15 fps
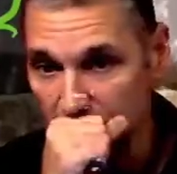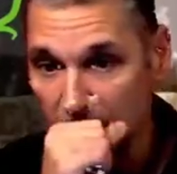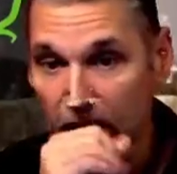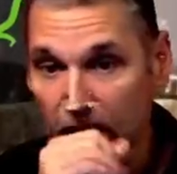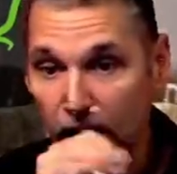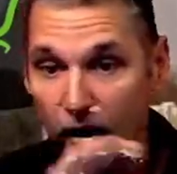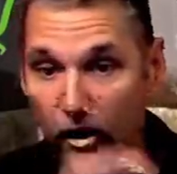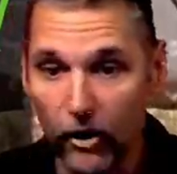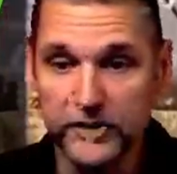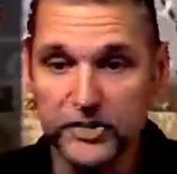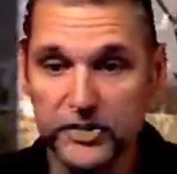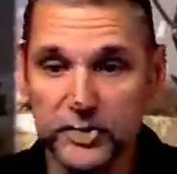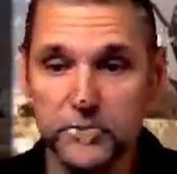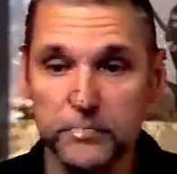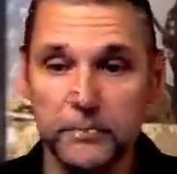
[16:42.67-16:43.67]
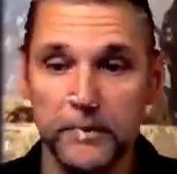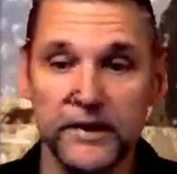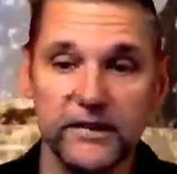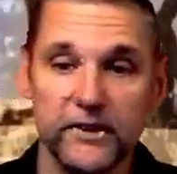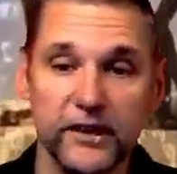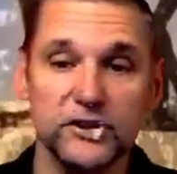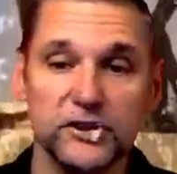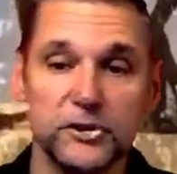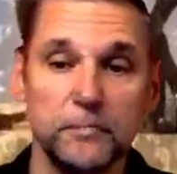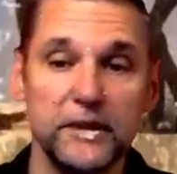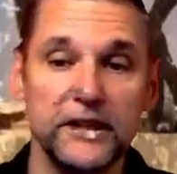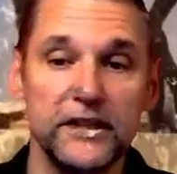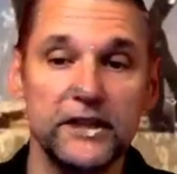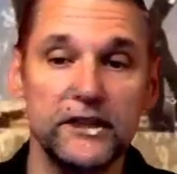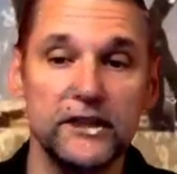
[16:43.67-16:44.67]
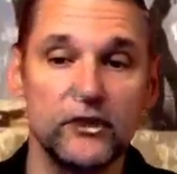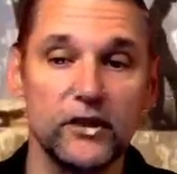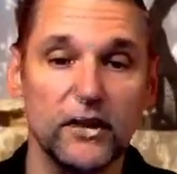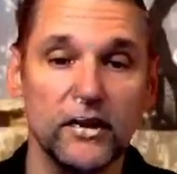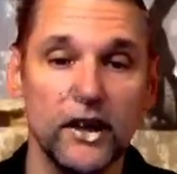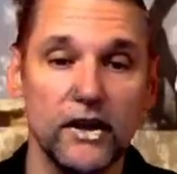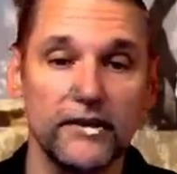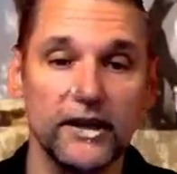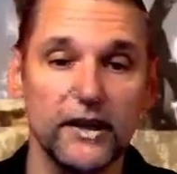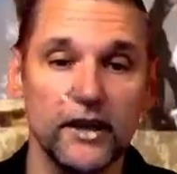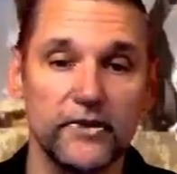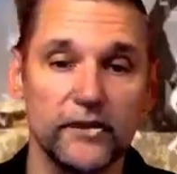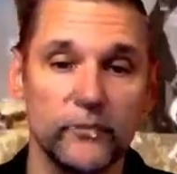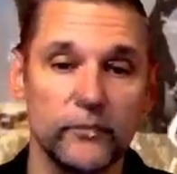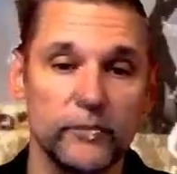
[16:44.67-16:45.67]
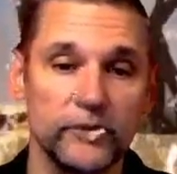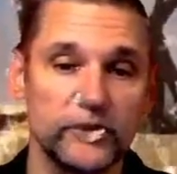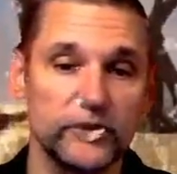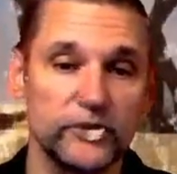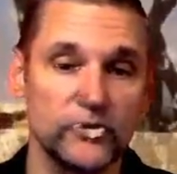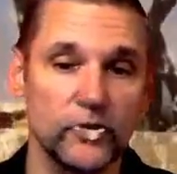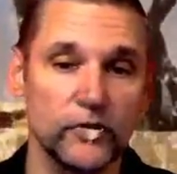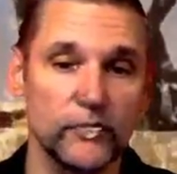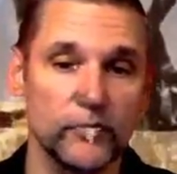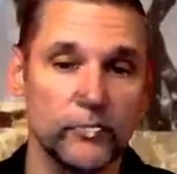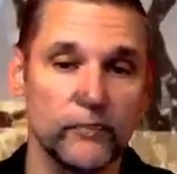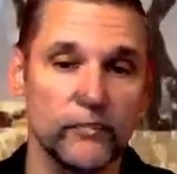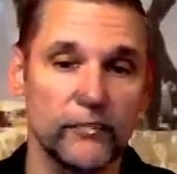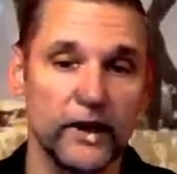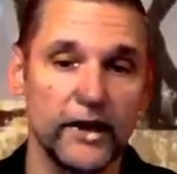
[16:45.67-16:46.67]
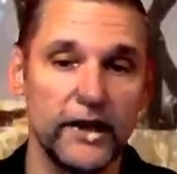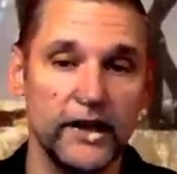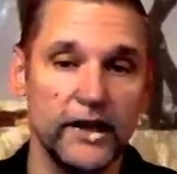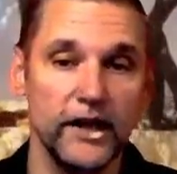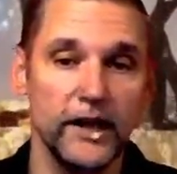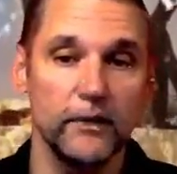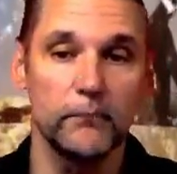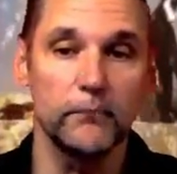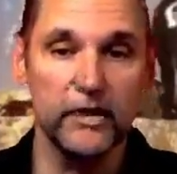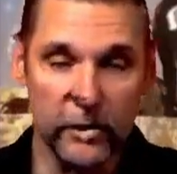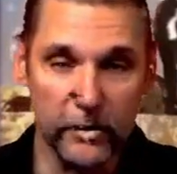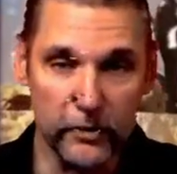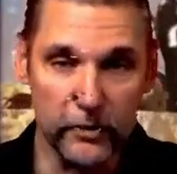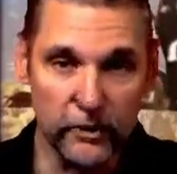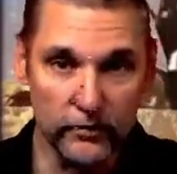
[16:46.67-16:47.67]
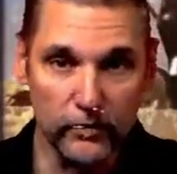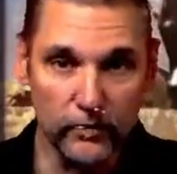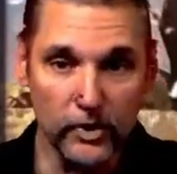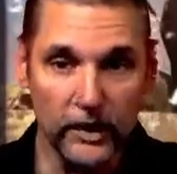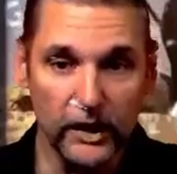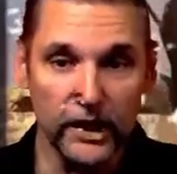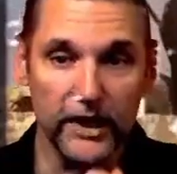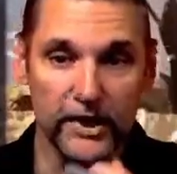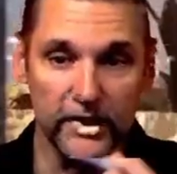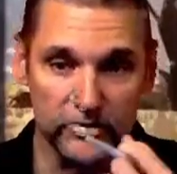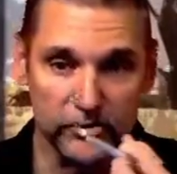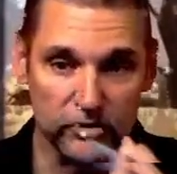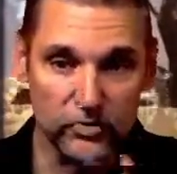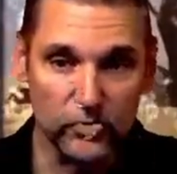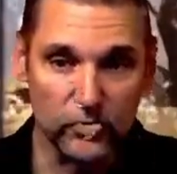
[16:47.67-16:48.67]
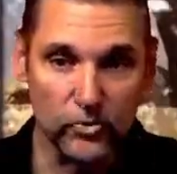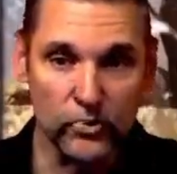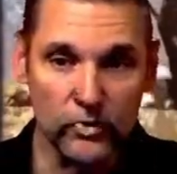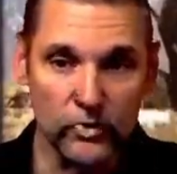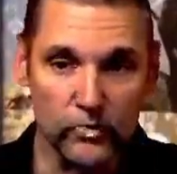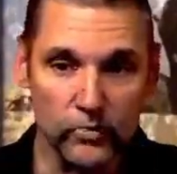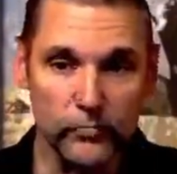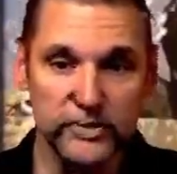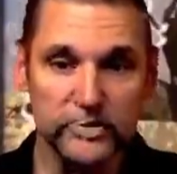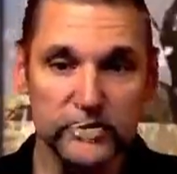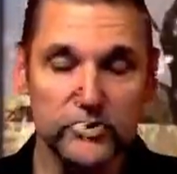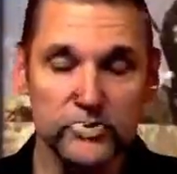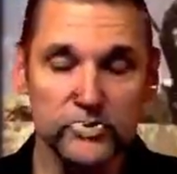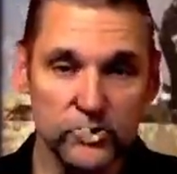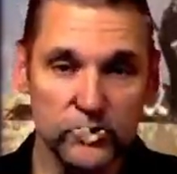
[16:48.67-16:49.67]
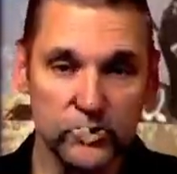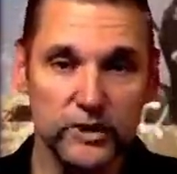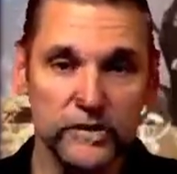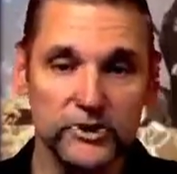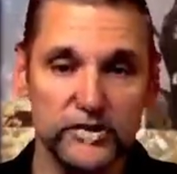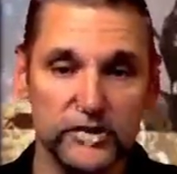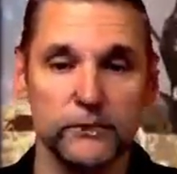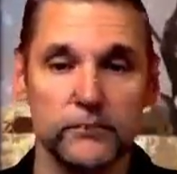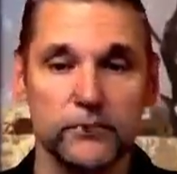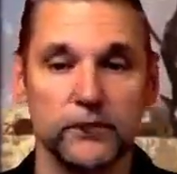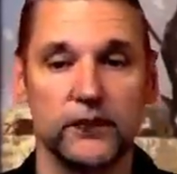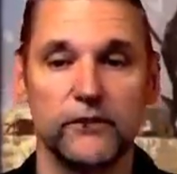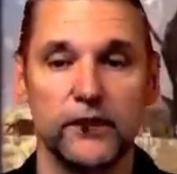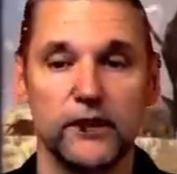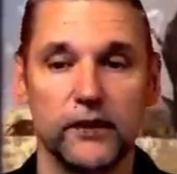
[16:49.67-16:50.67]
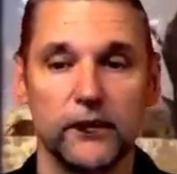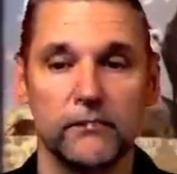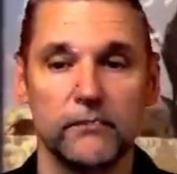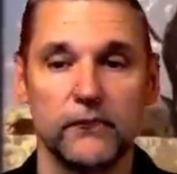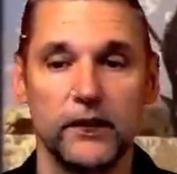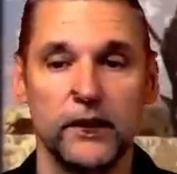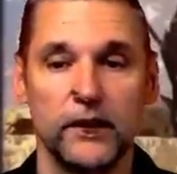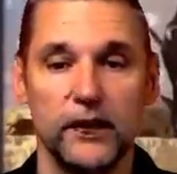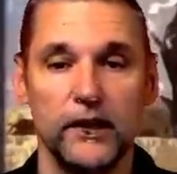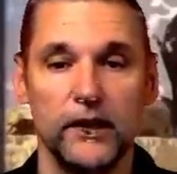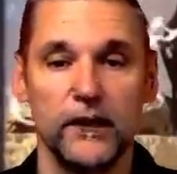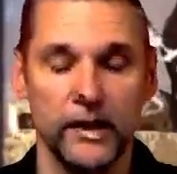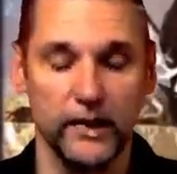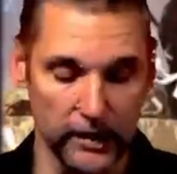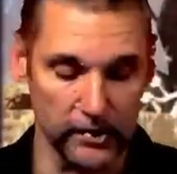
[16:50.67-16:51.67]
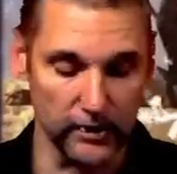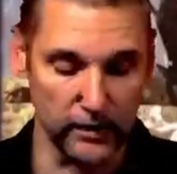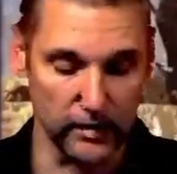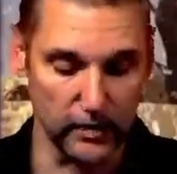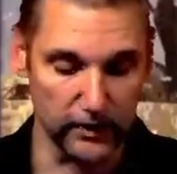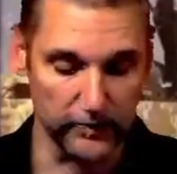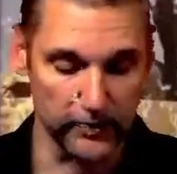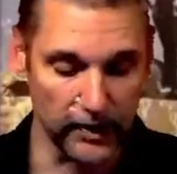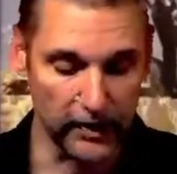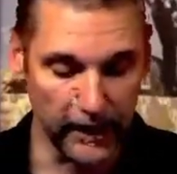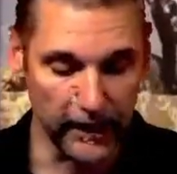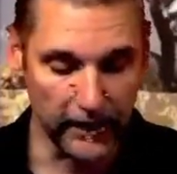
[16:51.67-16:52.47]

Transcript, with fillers: all these things speak to the loving God that we serve and provide material and historical reasons to trust and believe in Him. And then uh, the last,